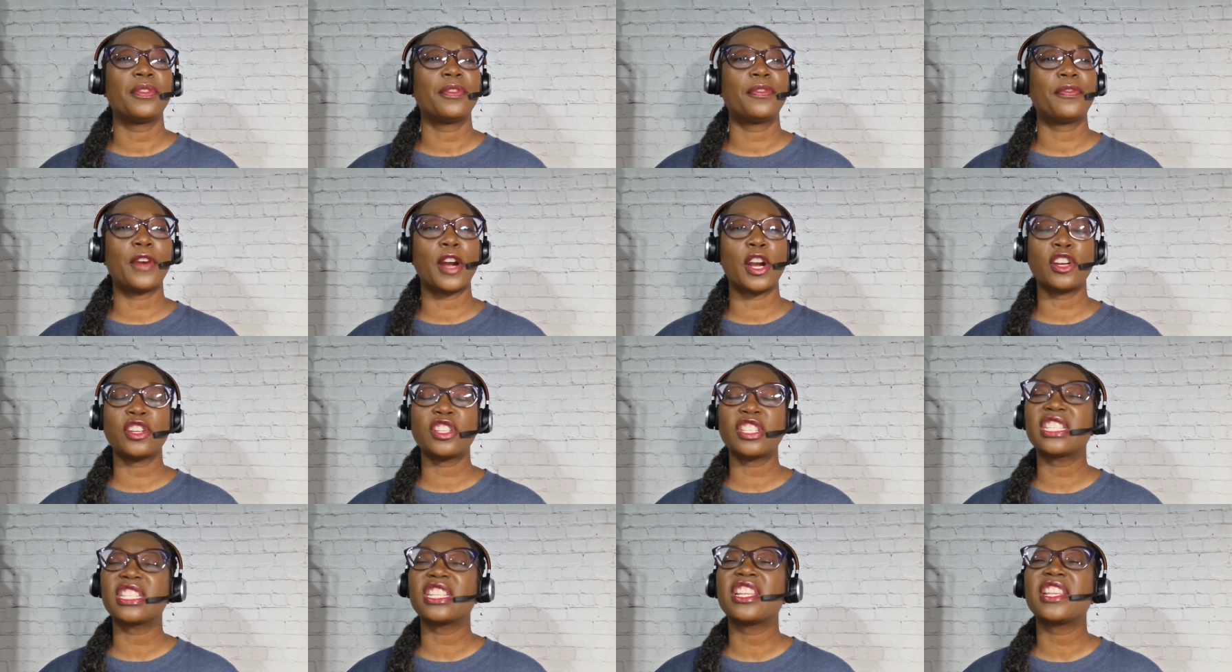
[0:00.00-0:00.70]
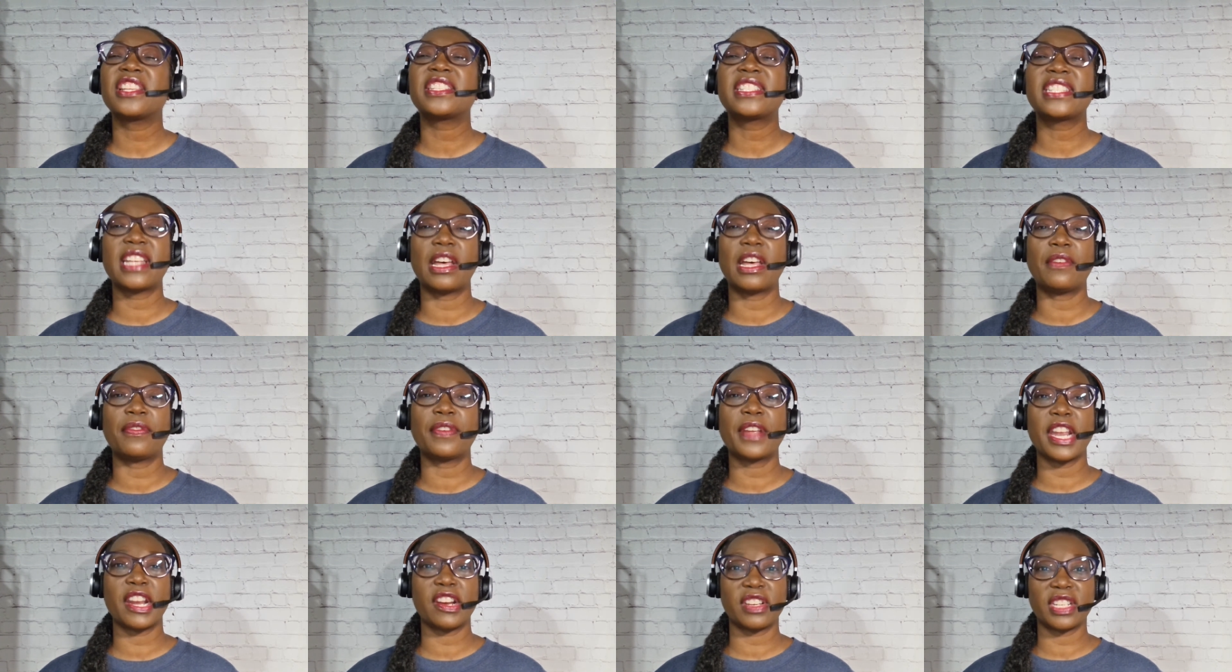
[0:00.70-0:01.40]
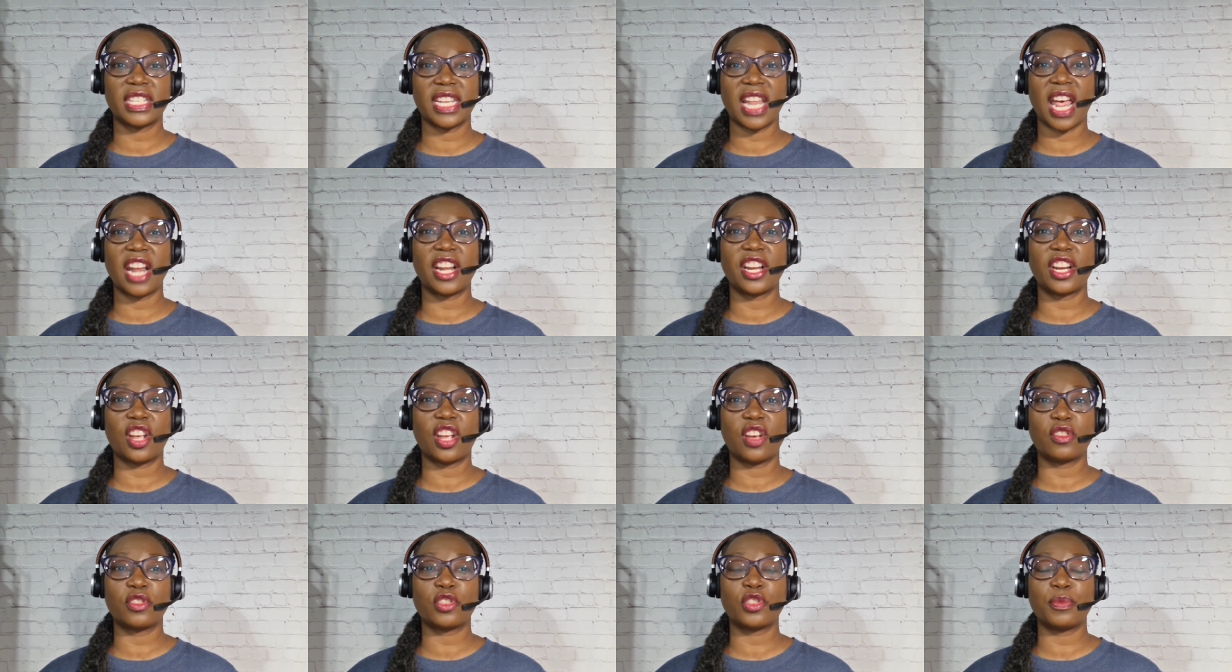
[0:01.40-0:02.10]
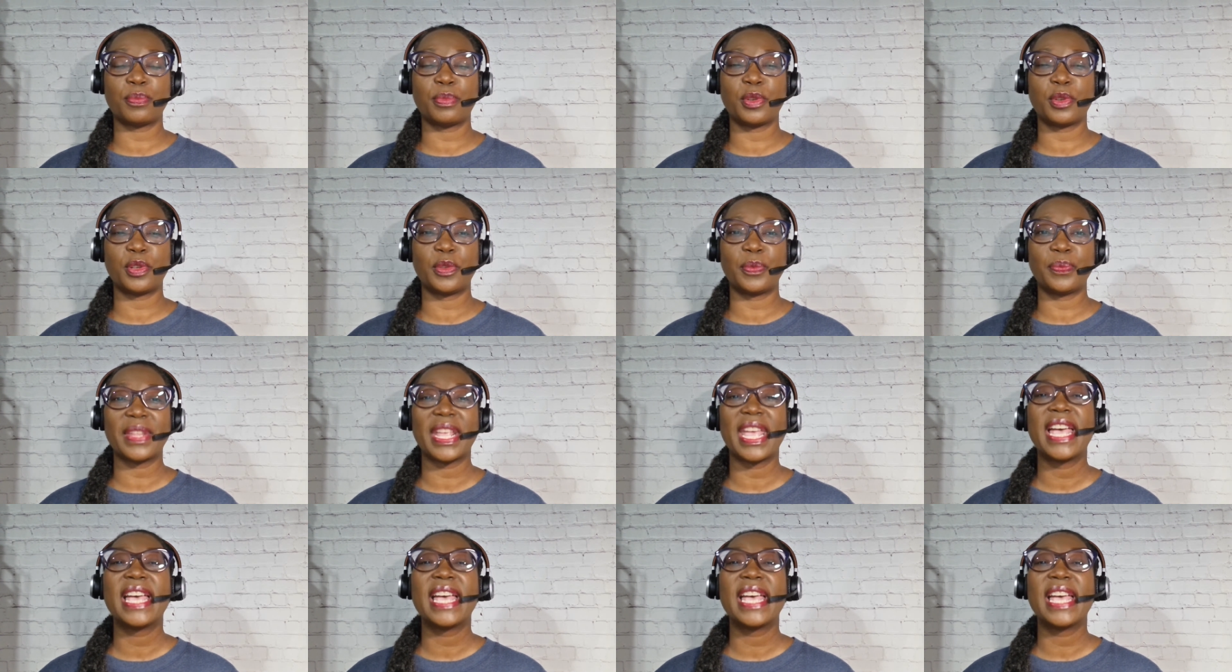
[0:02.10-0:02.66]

First, self-care is non-negotiable.